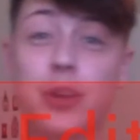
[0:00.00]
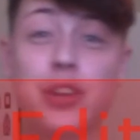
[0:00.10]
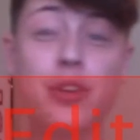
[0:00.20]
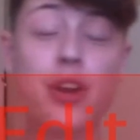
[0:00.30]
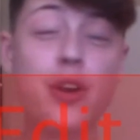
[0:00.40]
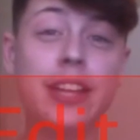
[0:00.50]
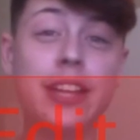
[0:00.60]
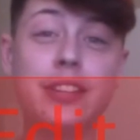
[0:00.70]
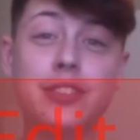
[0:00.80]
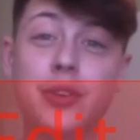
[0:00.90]
you go
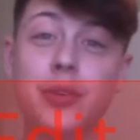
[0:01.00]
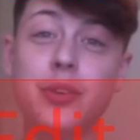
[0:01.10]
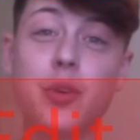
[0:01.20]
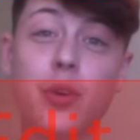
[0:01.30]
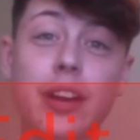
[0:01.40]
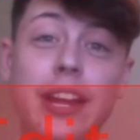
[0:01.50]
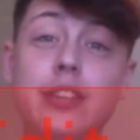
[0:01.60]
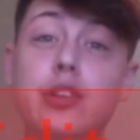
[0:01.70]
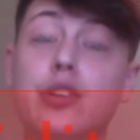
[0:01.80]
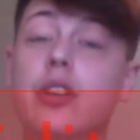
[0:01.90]
into your
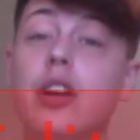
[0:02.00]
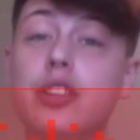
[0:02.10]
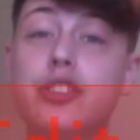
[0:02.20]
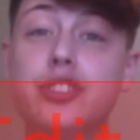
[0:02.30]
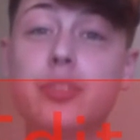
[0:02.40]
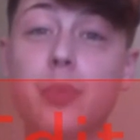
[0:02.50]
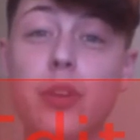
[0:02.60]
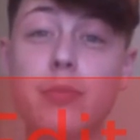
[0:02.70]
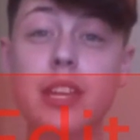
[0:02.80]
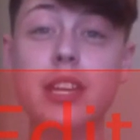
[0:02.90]
endocrinologist
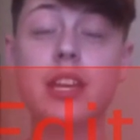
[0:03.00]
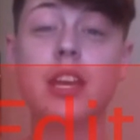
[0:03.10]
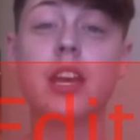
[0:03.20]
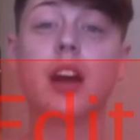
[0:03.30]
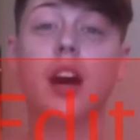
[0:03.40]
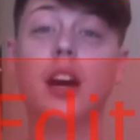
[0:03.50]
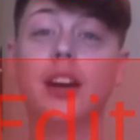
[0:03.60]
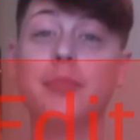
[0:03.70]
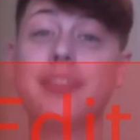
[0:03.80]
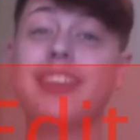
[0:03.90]
appointment,
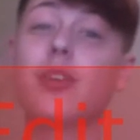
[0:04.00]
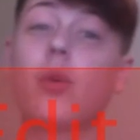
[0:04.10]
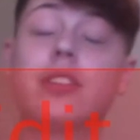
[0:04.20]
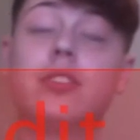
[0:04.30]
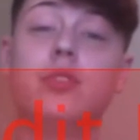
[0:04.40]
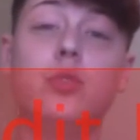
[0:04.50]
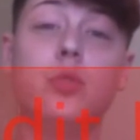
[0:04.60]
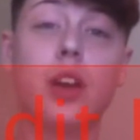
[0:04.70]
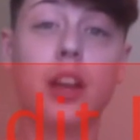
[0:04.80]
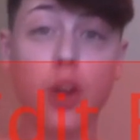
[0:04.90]
they're going
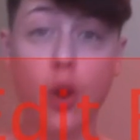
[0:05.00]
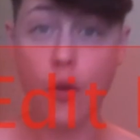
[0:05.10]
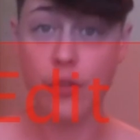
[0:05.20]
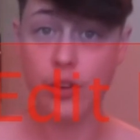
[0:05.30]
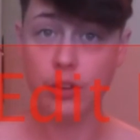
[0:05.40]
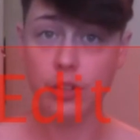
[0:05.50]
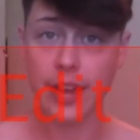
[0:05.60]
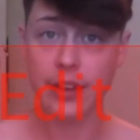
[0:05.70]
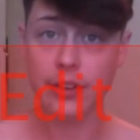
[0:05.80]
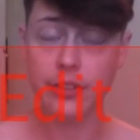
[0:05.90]
to go over your
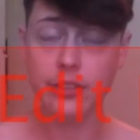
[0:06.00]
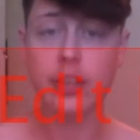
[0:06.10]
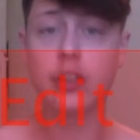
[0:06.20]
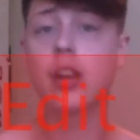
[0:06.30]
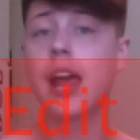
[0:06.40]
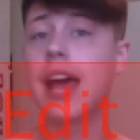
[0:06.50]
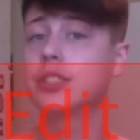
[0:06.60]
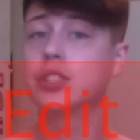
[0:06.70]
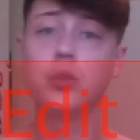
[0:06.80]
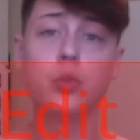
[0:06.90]
letters, they're going to
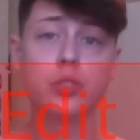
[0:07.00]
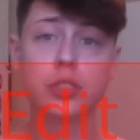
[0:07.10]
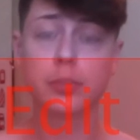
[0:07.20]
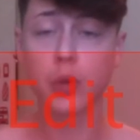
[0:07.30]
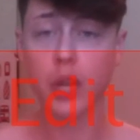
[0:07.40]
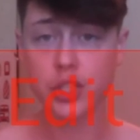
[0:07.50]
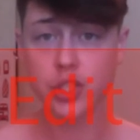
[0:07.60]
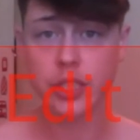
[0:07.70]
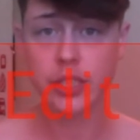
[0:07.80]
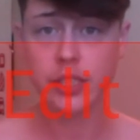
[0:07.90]
ask you some
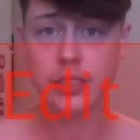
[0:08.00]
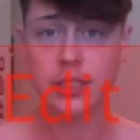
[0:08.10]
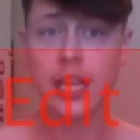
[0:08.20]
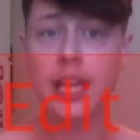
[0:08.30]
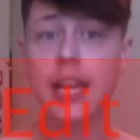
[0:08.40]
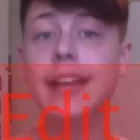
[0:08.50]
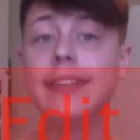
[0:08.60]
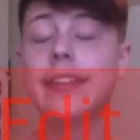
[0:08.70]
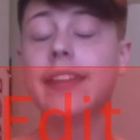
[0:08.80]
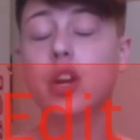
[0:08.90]
questions, and
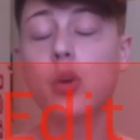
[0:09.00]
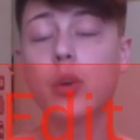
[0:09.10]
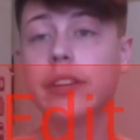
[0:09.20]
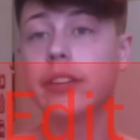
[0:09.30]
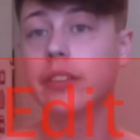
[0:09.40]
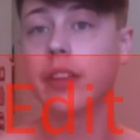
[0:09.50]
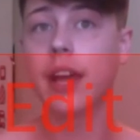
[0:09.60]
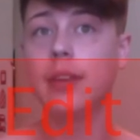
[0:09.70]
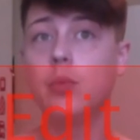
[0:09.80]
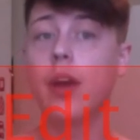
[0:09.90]
then they're going to
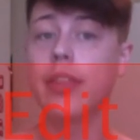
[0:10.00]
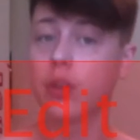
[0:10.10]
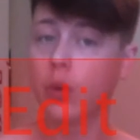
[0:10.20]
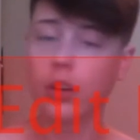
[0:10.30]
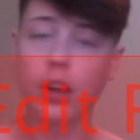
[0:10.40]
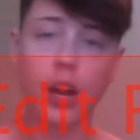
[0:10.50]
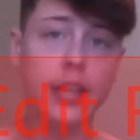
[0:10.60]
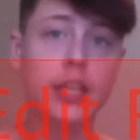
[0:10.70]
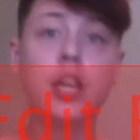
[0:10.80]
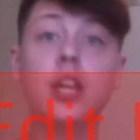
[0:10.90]
decide whether or not
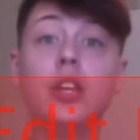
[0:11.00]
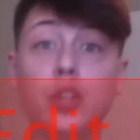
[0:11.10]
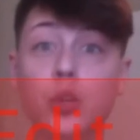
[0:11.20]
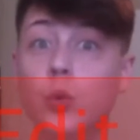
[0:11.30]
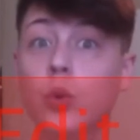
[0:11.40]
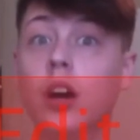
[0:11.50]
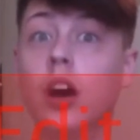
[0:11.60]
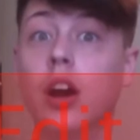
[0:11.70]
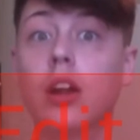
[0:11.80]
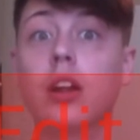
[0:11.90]
you
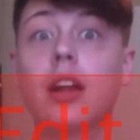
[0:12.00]
are